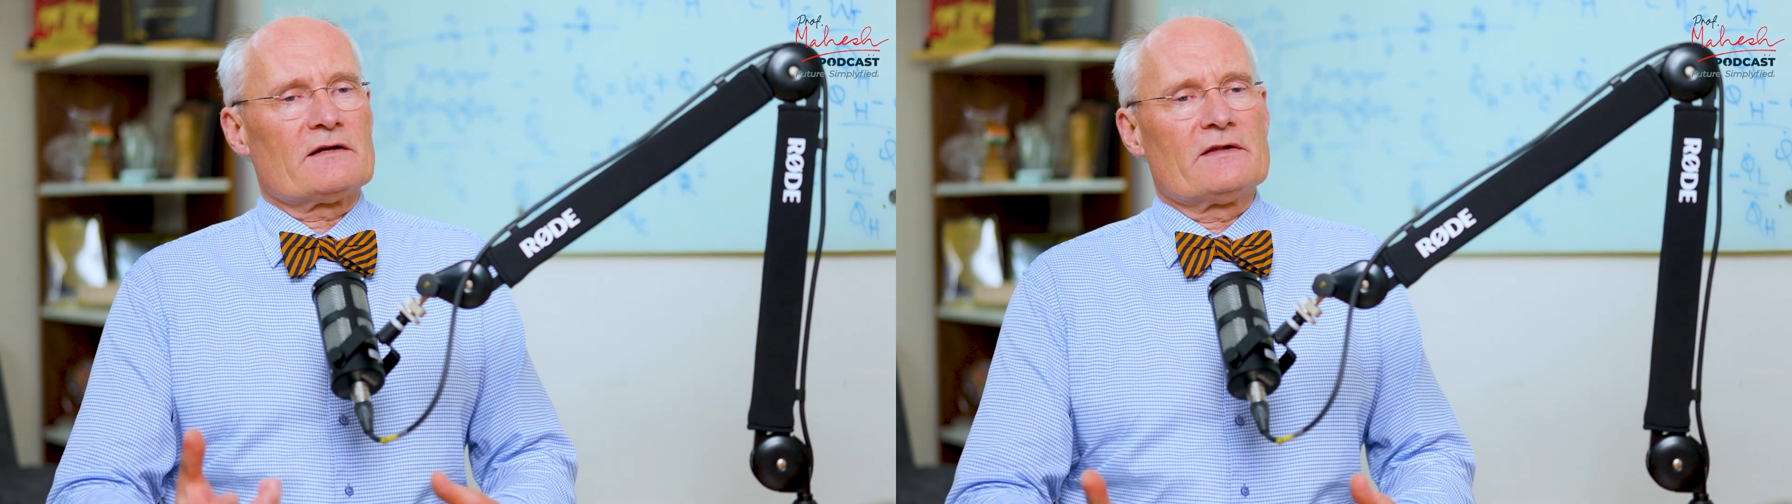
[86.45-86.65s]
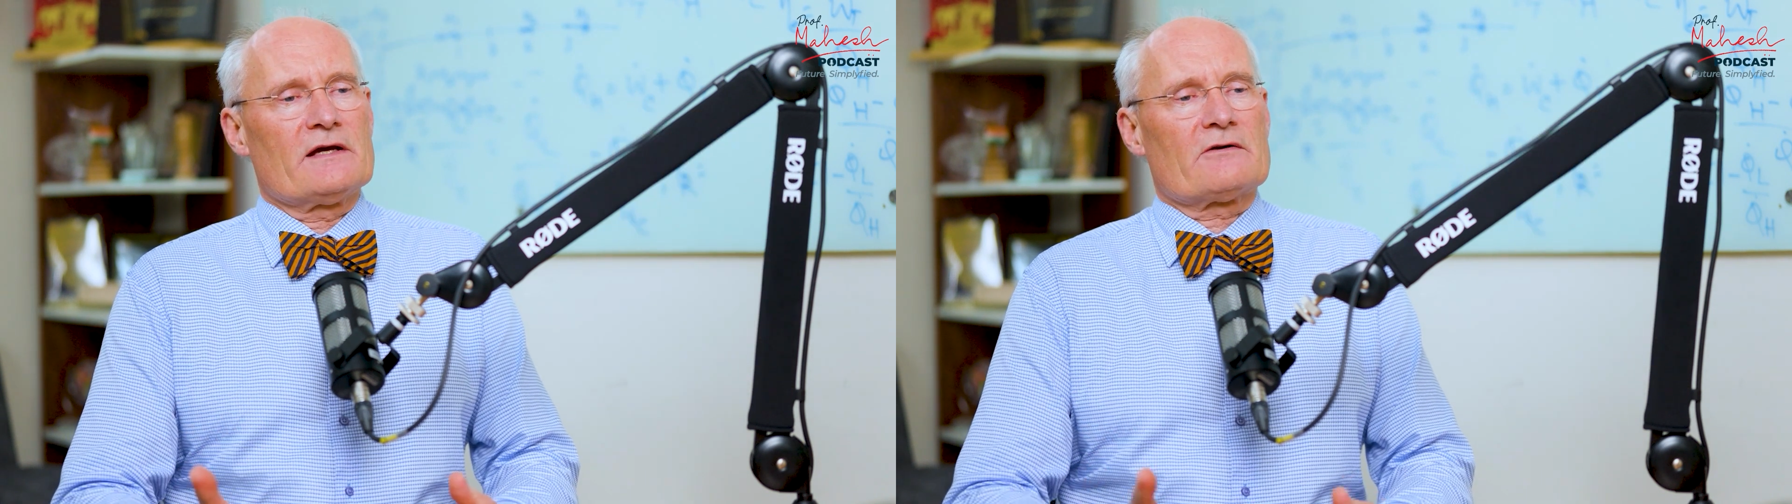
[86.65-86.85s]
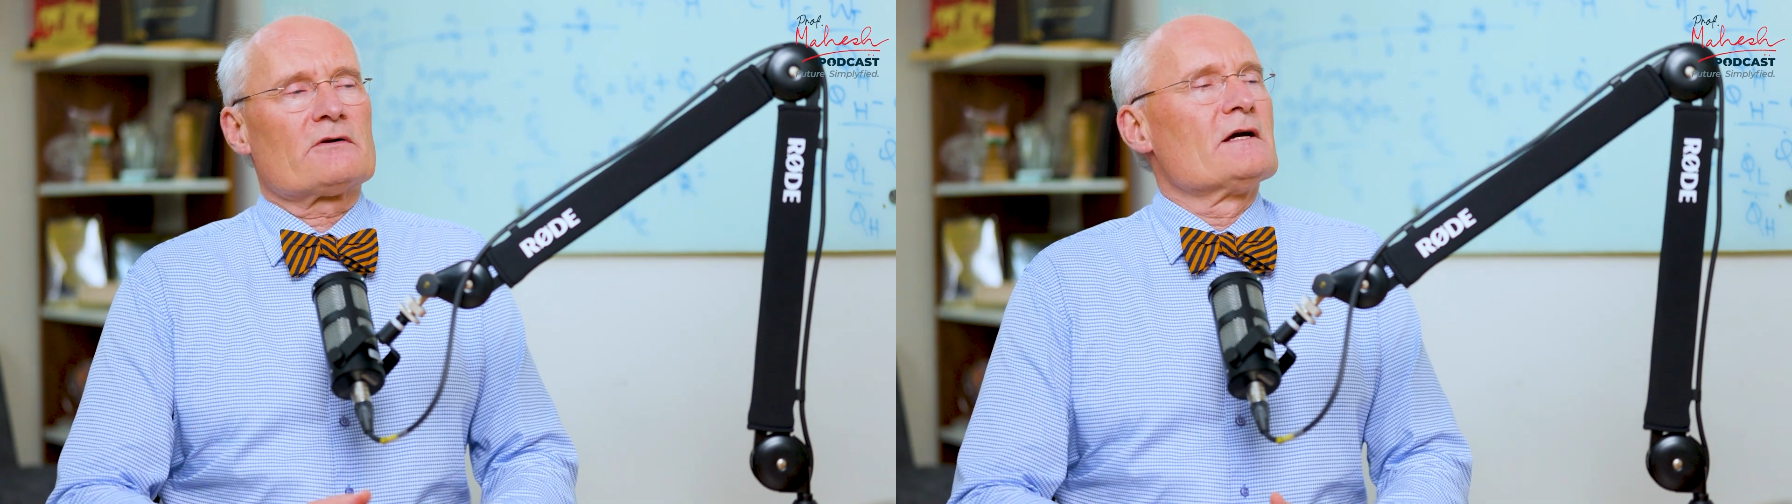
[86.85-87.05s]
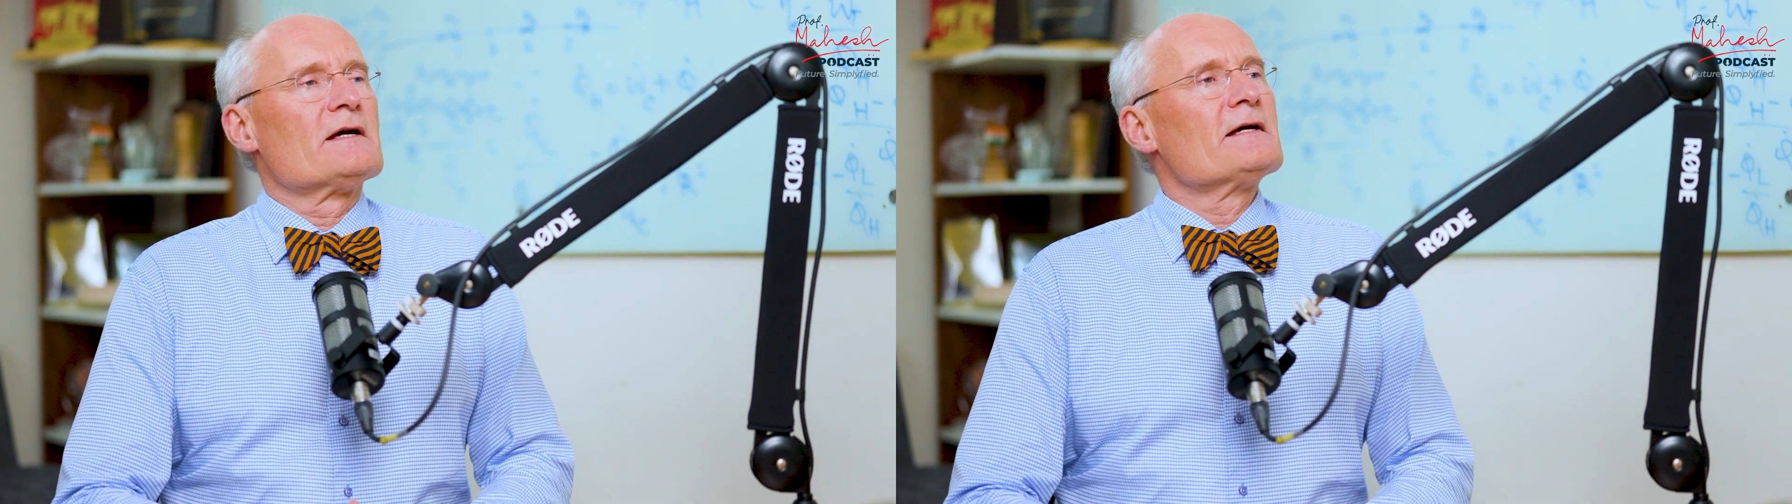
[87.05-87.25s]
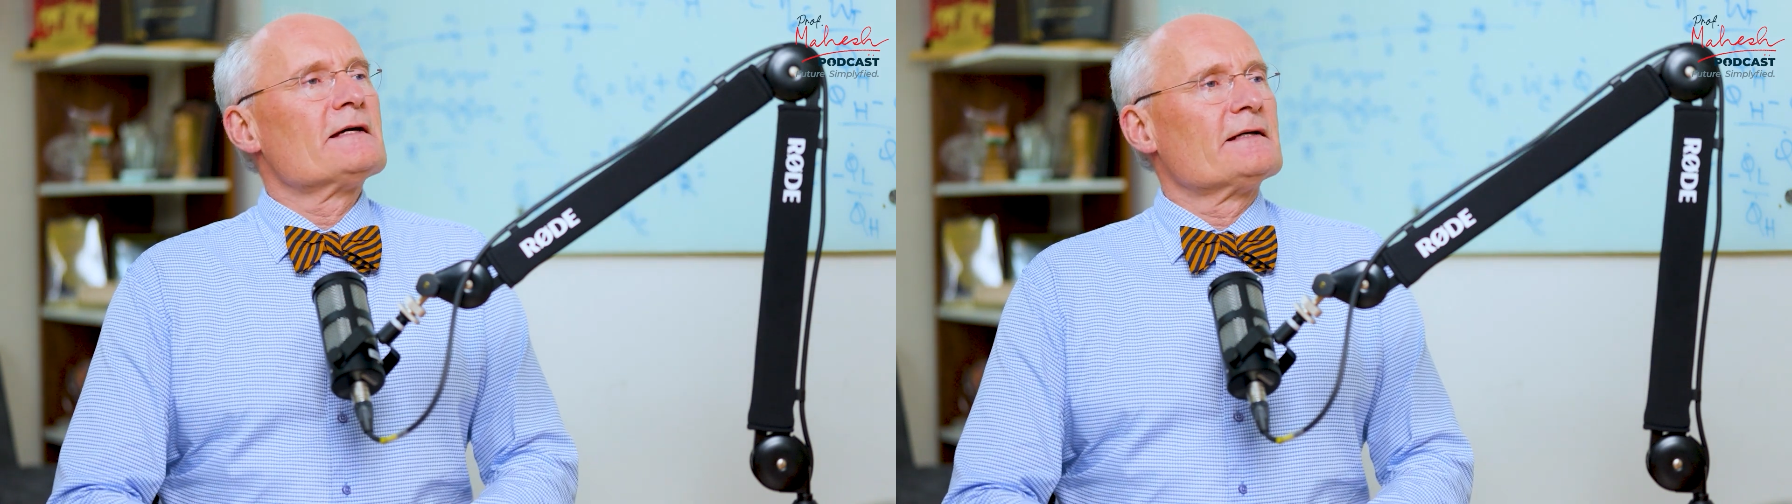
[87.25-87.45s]
their
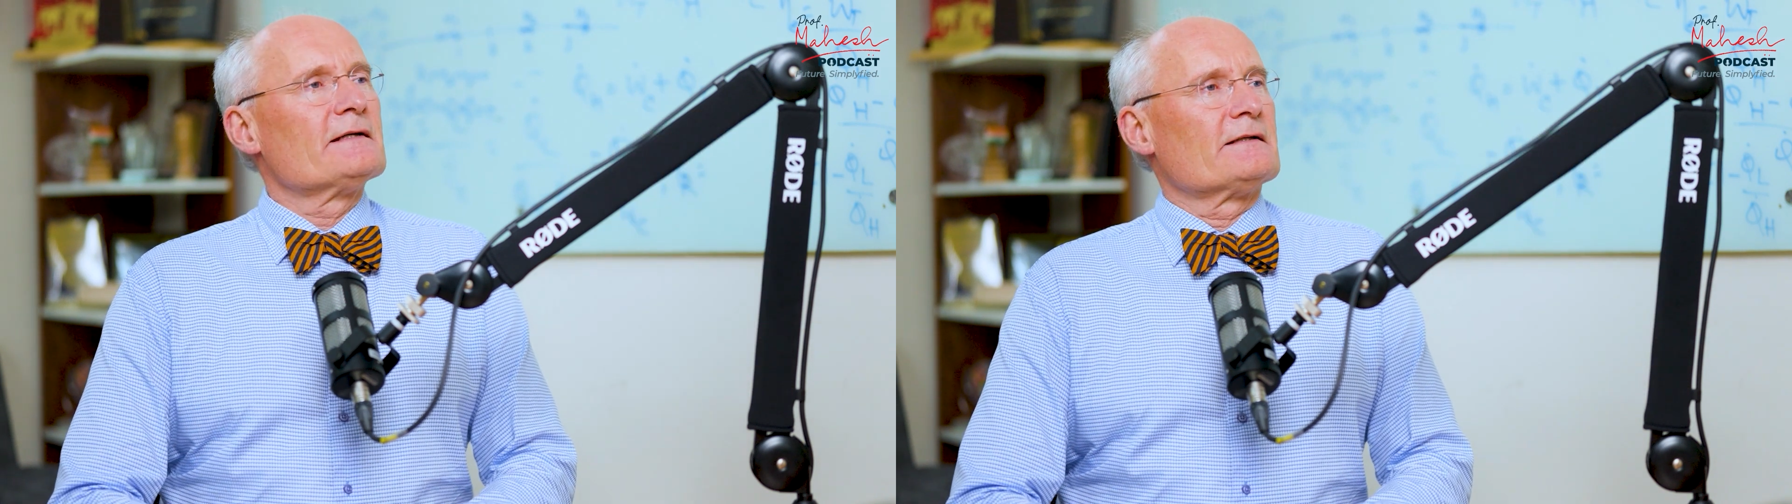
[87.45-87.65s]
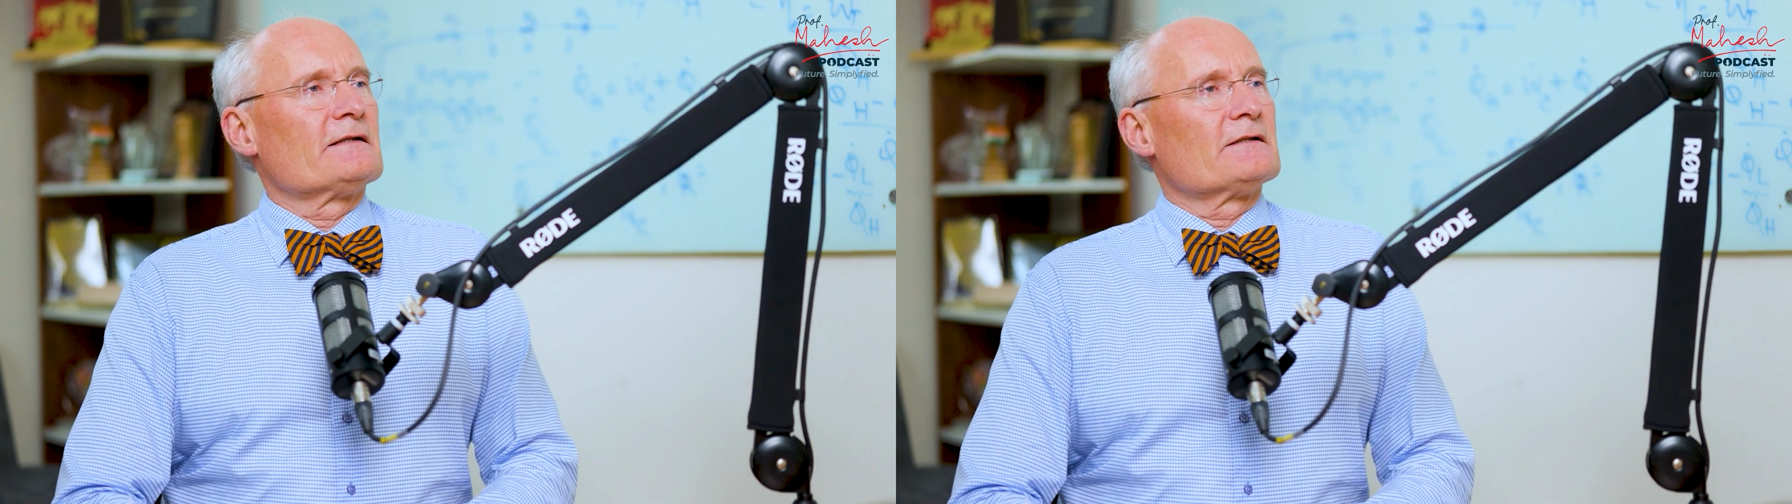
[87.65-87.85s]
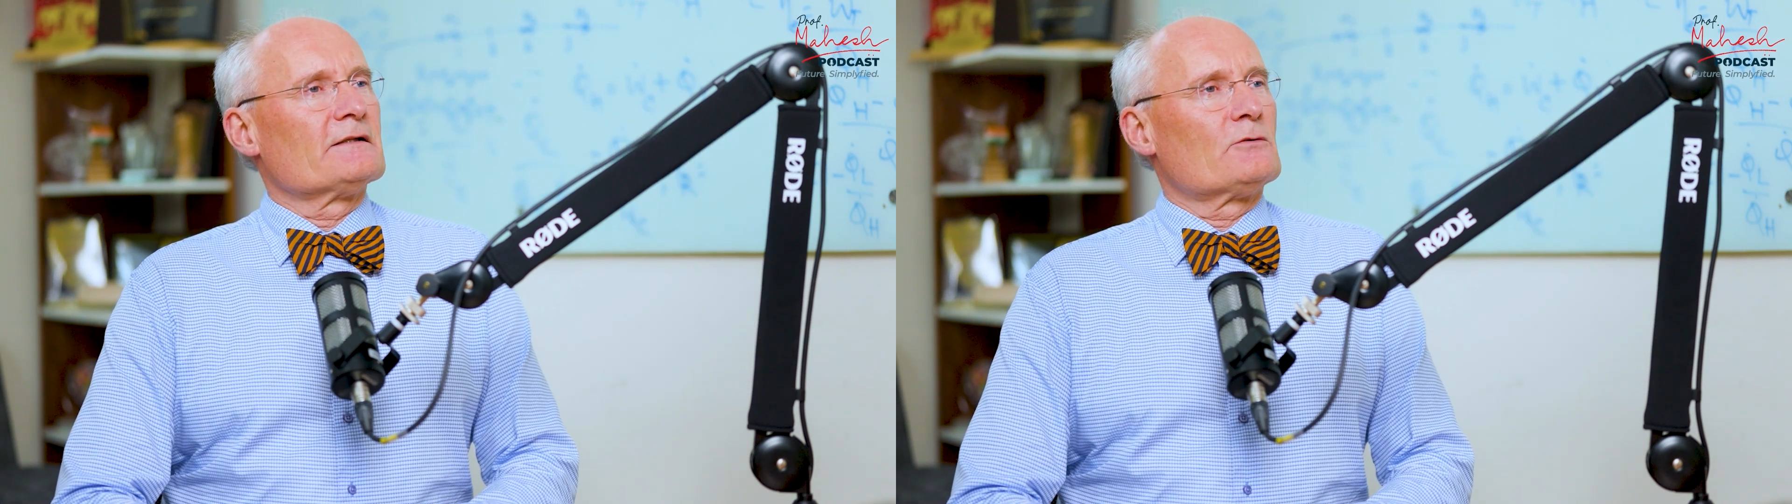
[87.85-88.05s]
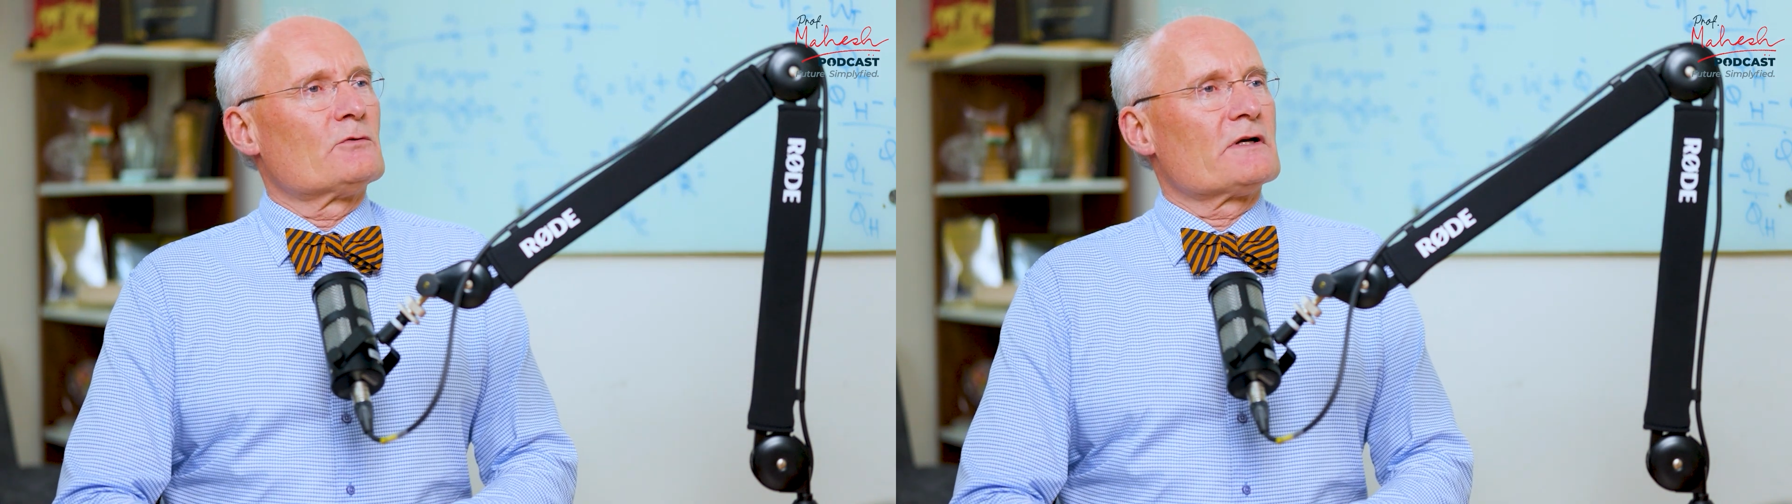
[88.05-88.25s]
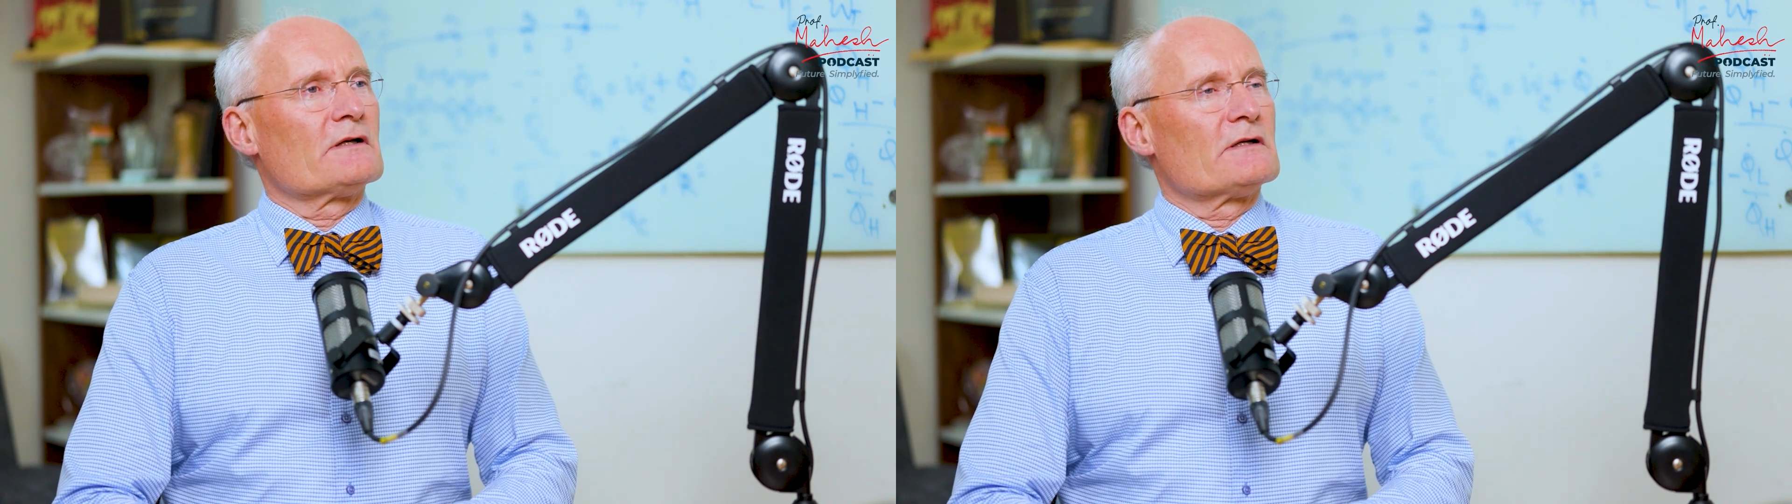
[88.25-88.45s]

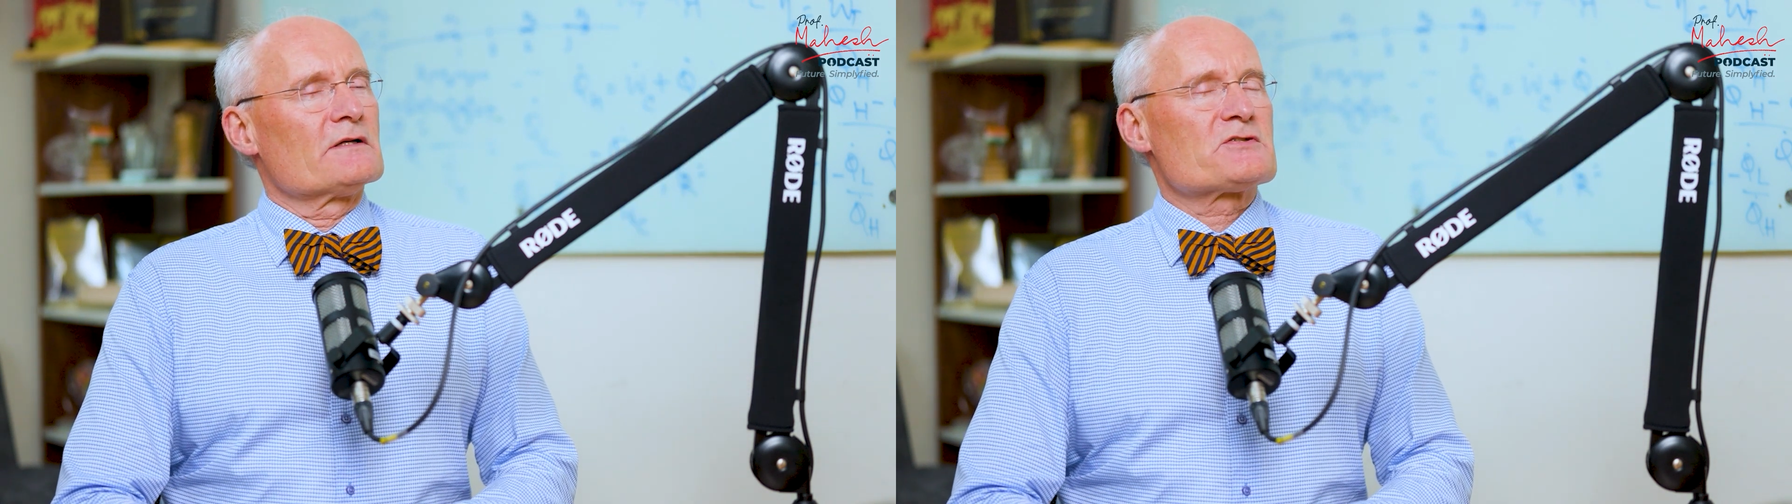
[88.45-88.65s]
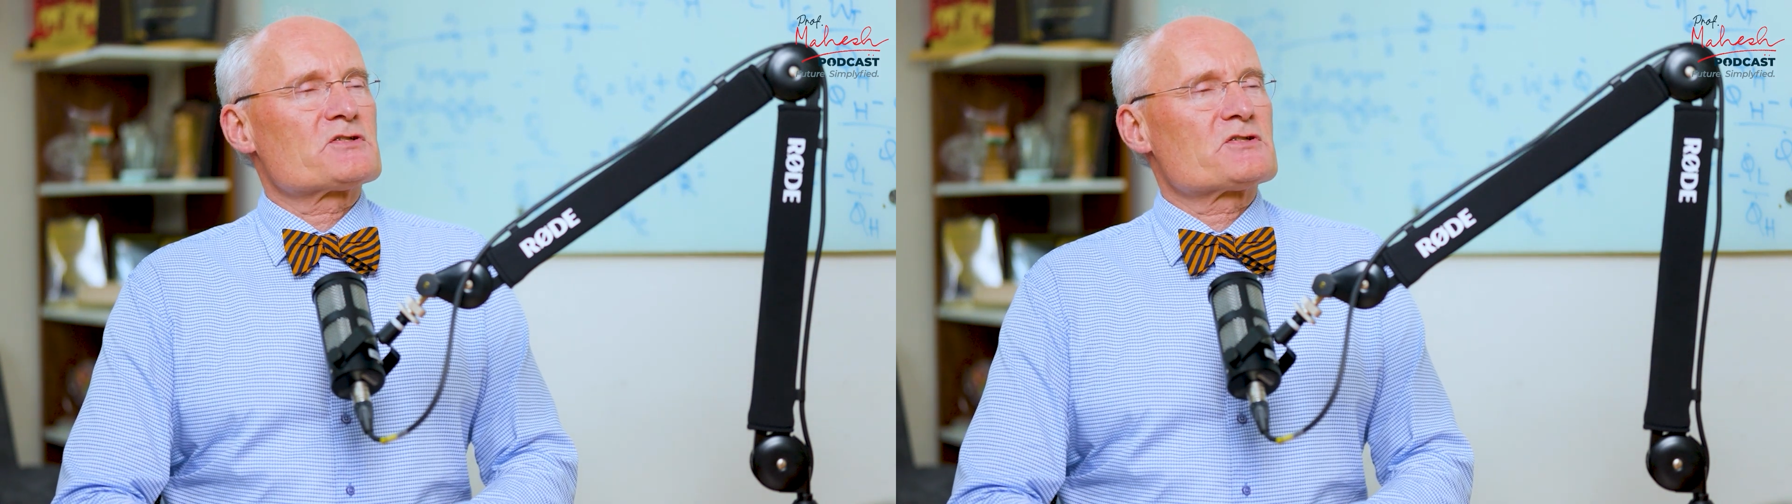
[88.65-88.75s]
local